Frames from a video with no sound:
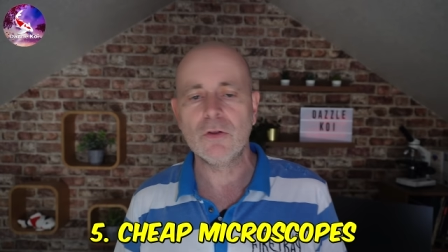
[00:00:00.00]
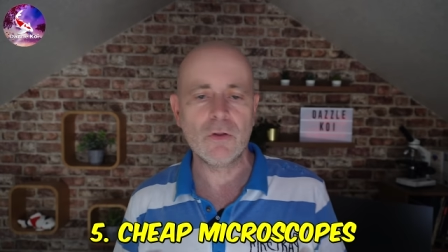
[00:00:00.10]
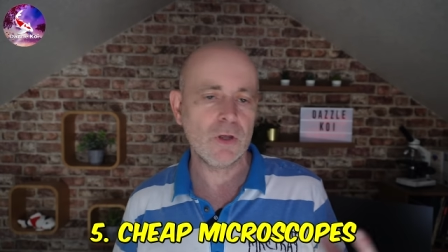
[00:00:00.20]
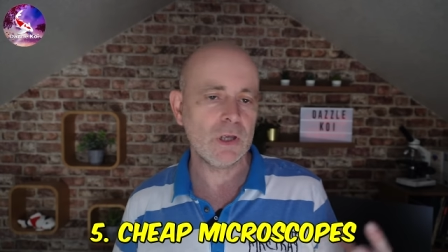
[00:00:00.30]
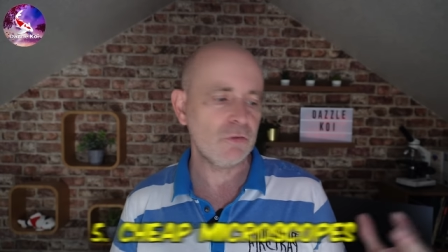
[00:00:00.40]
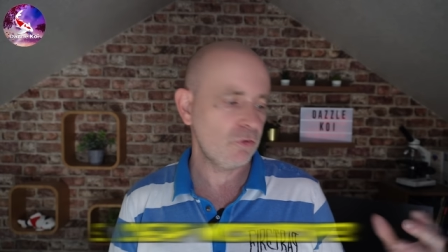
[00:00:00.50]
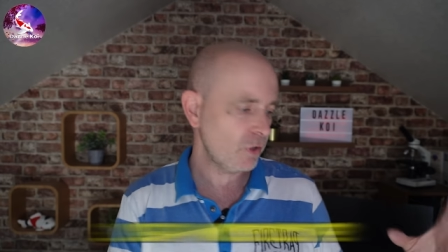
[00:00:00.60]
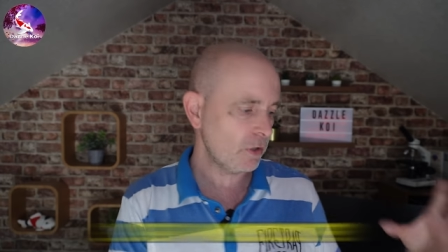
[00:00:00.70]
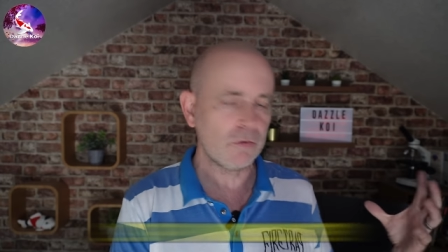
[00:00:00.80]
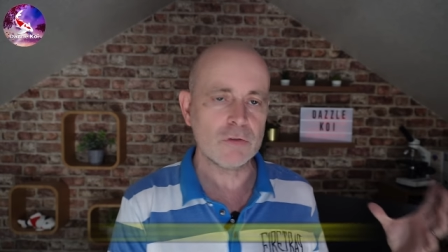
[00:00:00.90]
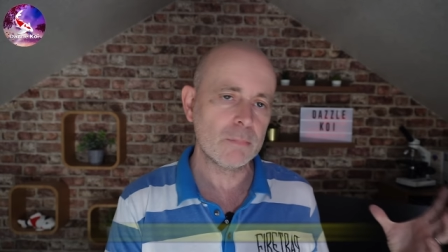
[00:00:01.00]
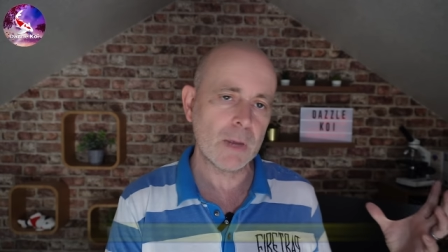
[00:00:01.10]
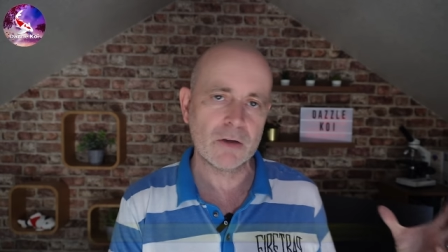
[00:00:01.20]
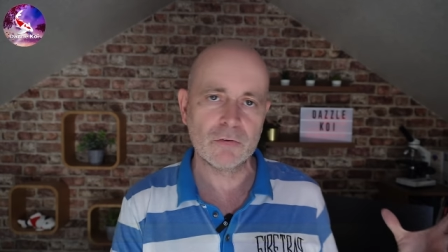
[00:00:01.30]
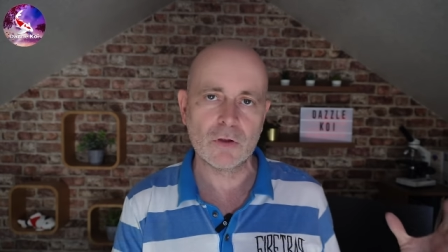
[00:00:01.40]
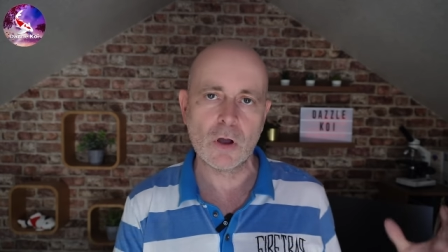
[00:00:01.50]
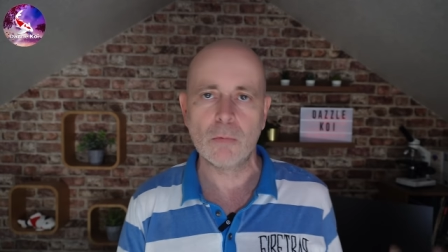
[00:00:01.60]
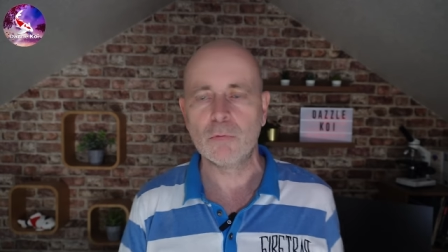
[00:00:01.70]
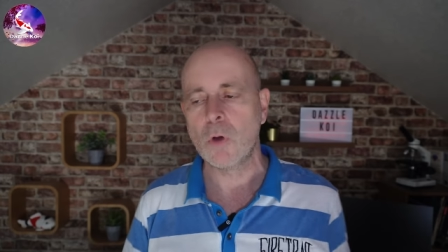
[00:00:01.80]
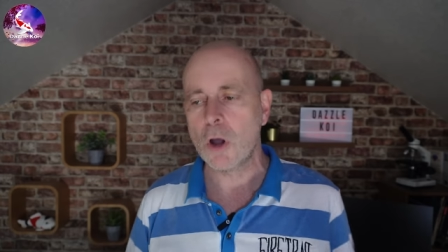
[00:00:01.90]
Do these children's
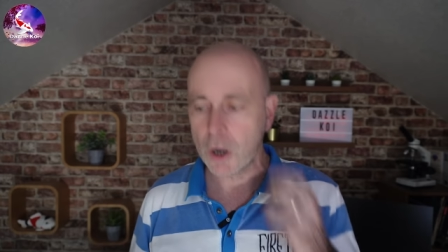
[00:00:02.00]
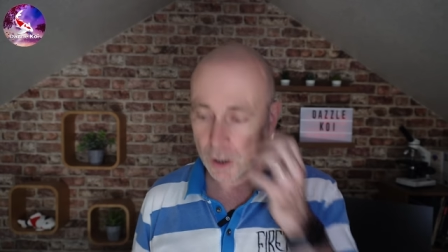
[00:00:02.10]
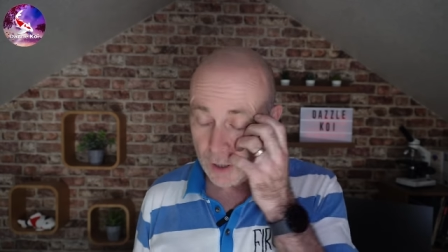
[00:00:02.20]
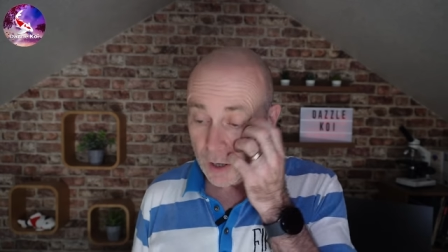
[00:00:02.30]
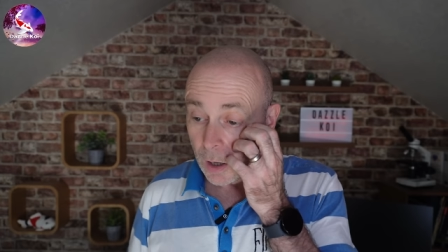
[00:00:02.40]
microscopes work?